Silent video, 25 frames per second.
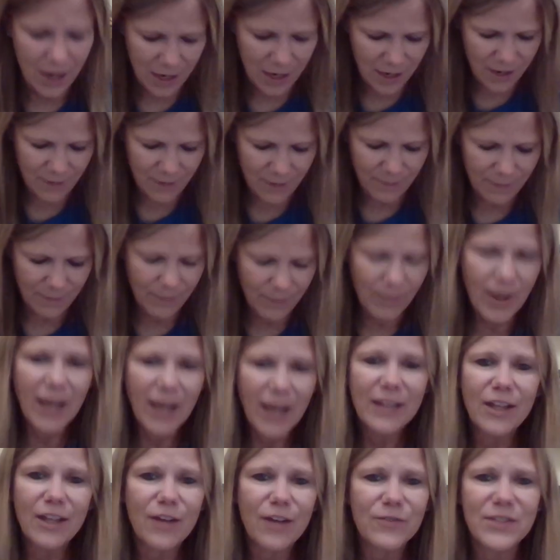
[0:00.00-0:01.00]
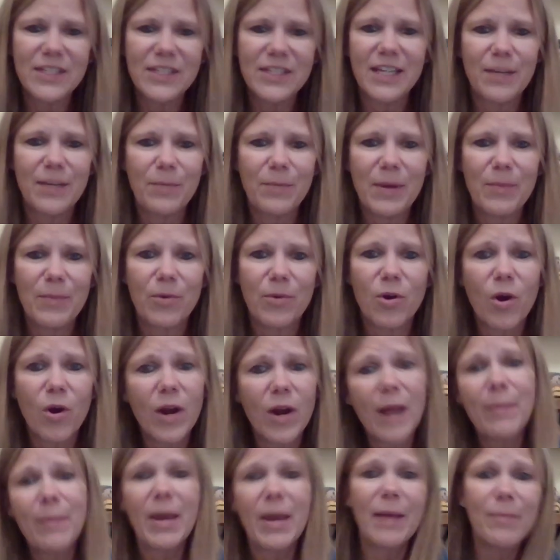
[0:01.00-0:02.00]
um, I love seeing people going,
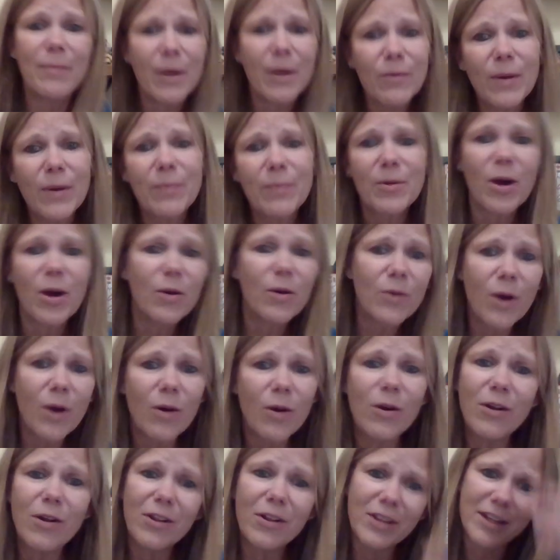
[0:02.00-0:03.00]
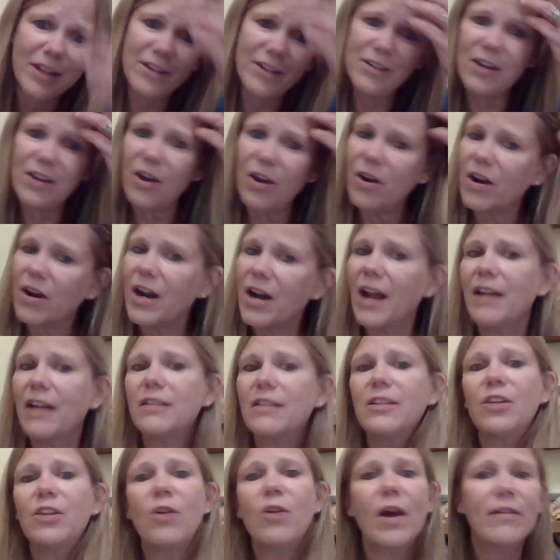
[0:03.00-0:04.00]
I made my WIPGO goal, and or I,
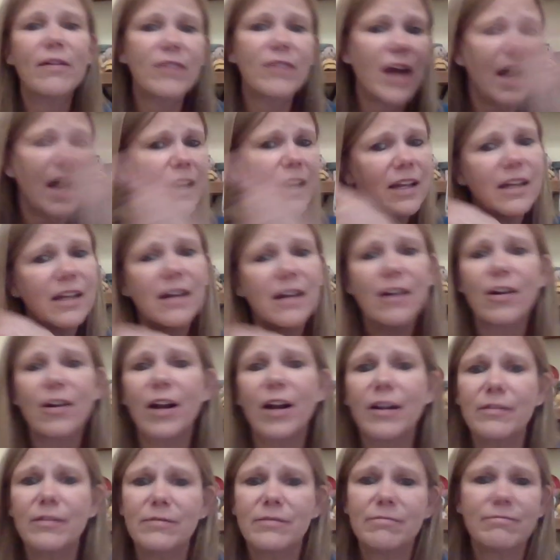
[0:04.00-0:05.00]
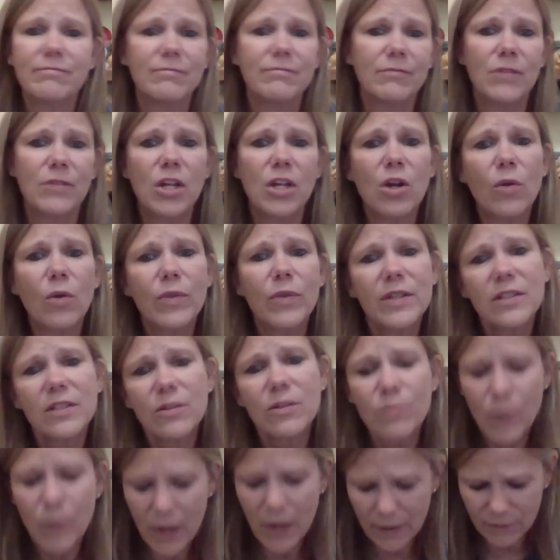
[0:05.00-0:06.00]
you know, I've got it, or I, you know, this
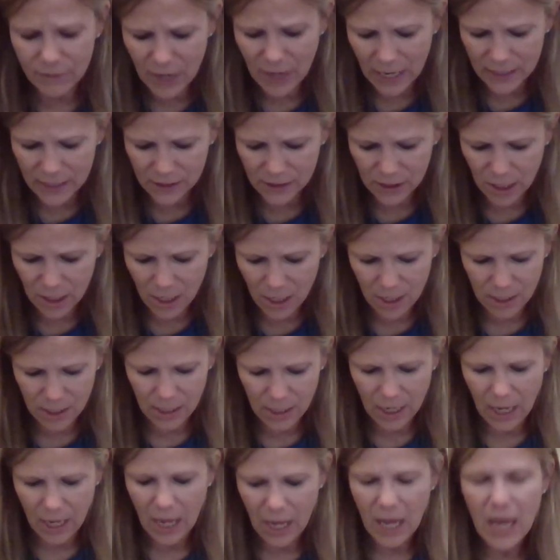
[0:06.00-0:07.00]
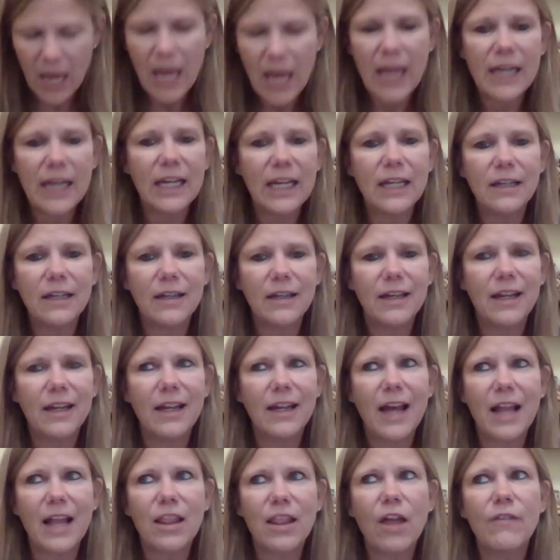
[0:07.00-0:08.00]
is what I've gotten done, and it.
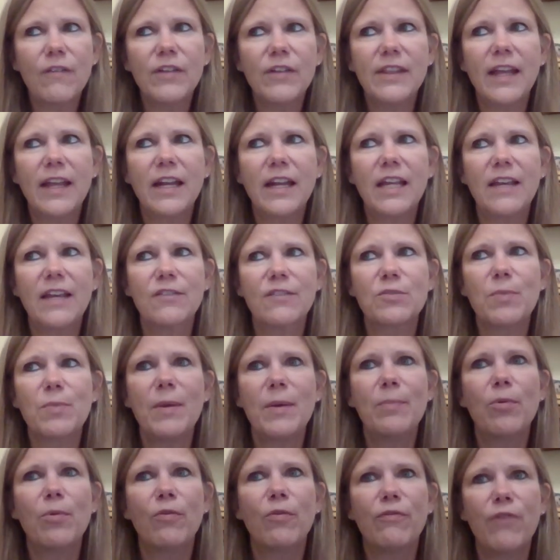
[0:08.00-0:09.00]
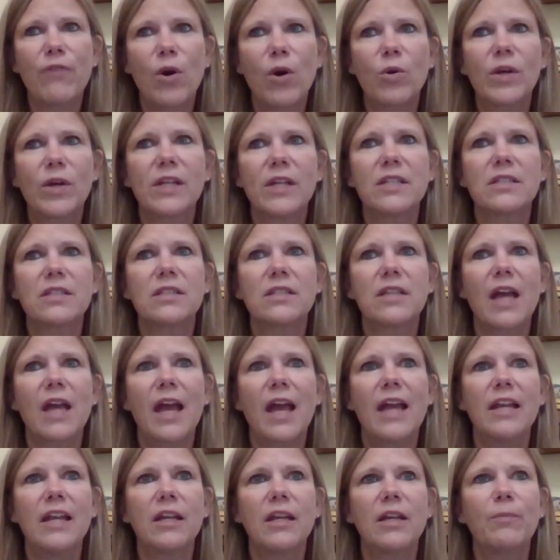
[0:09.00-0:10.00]
I love it that it gives people focus
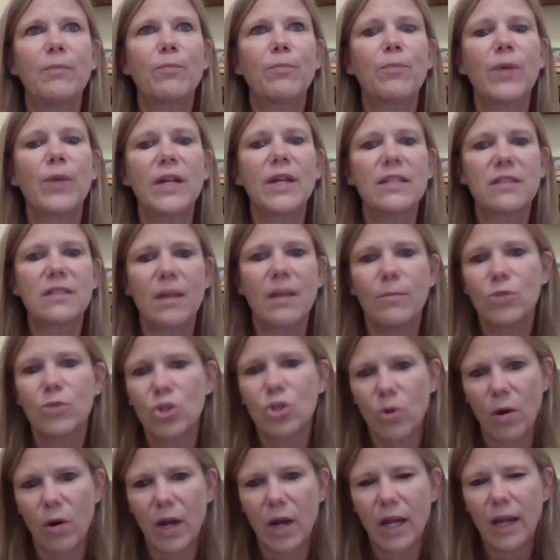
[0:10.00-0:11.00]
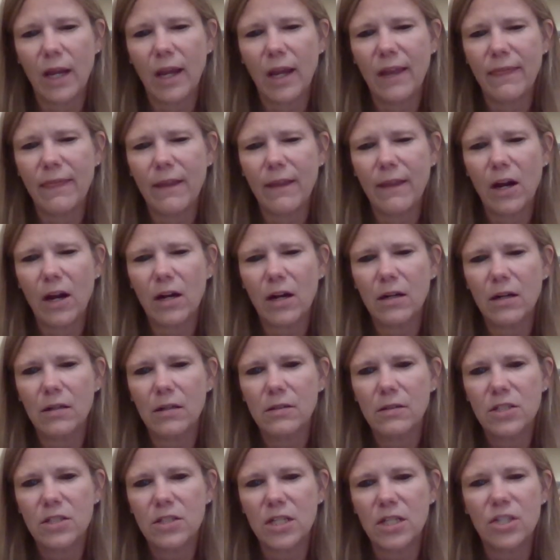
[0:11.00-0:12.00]
and it brings them joy in their
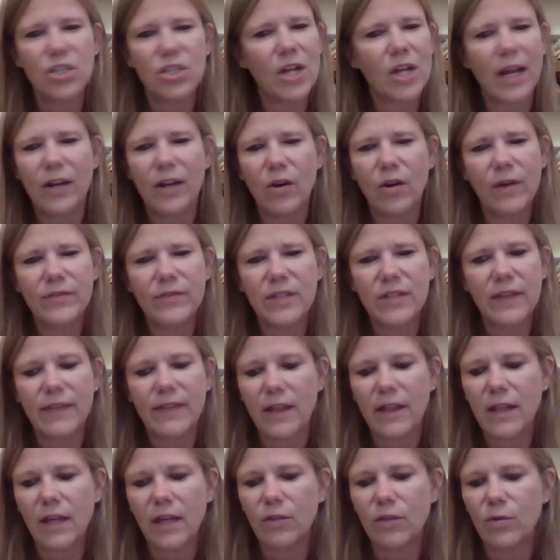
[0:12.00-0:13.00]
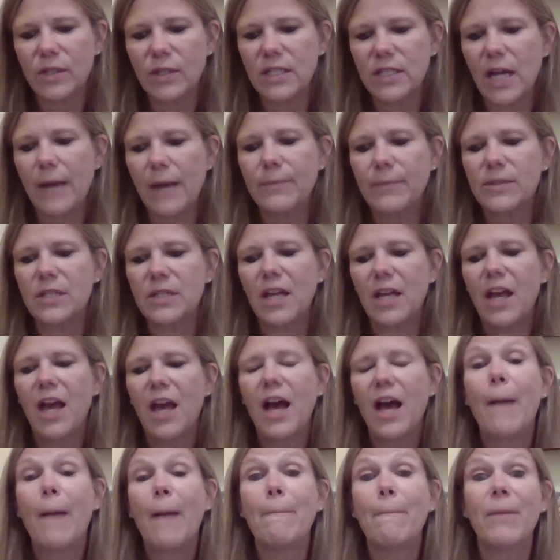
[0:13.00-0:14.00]
stitching. I know I've said that like three times.
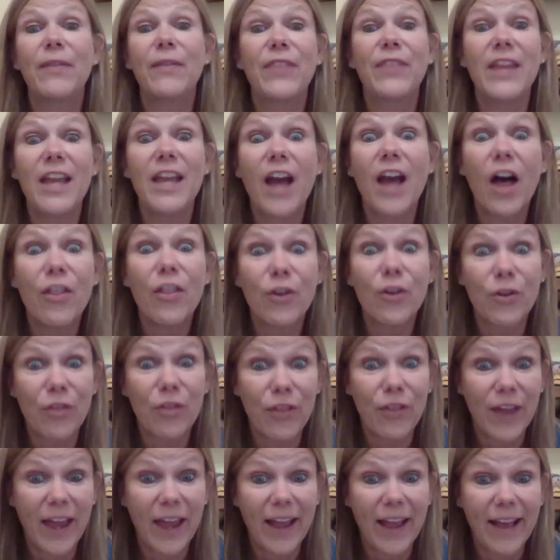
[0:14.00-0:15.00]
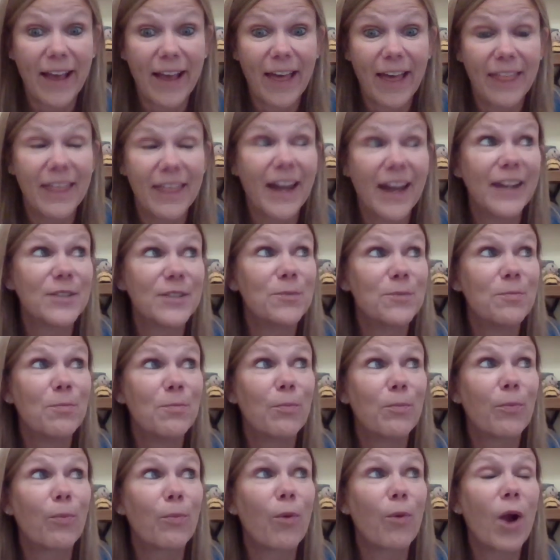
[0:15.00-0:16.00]
But the other thing that has
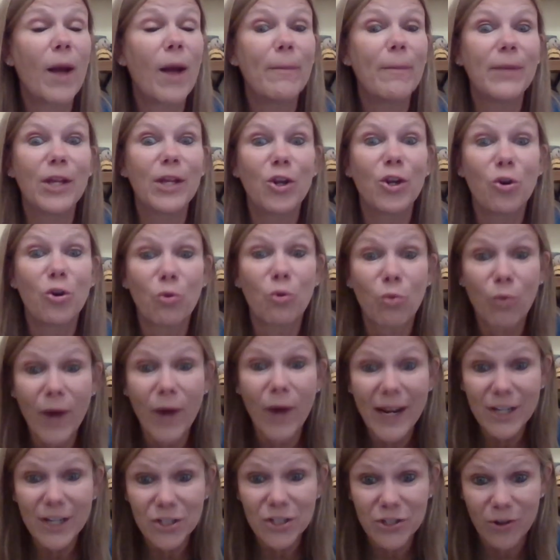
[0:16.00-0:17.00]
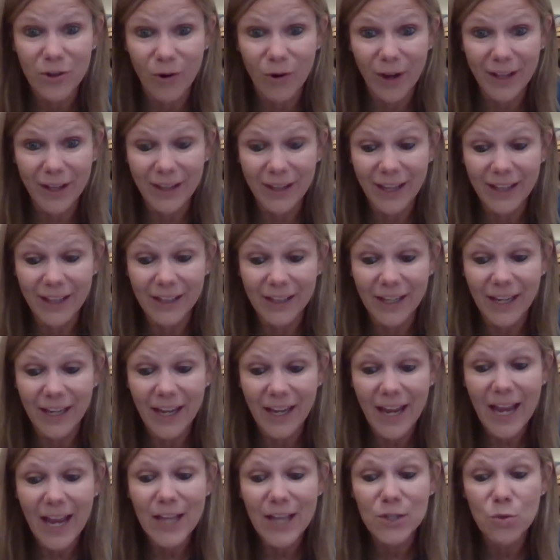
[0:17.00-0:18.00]
brought me great joy
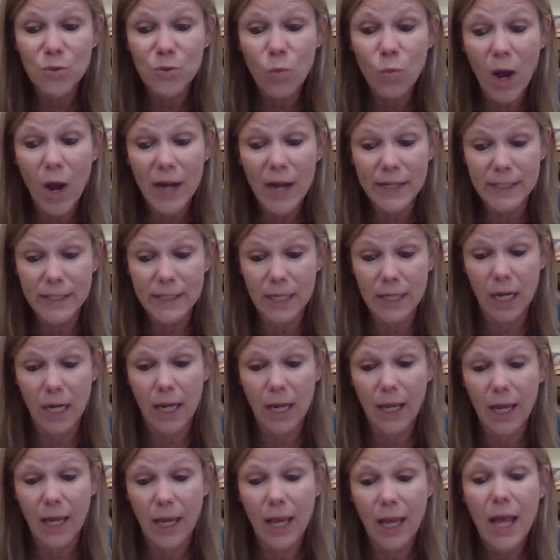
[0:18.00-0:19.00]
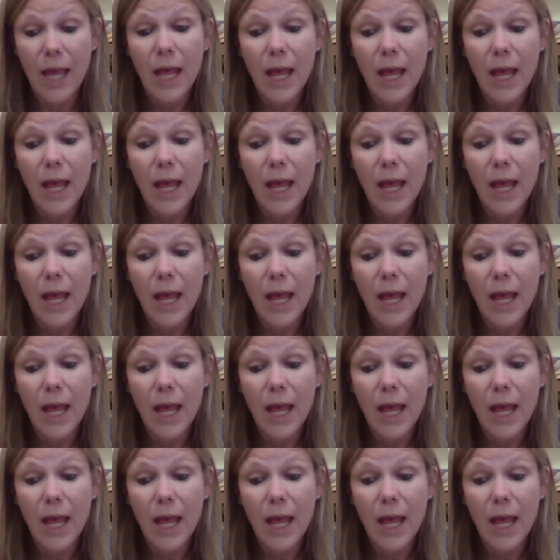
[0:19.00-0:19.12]
lately is watching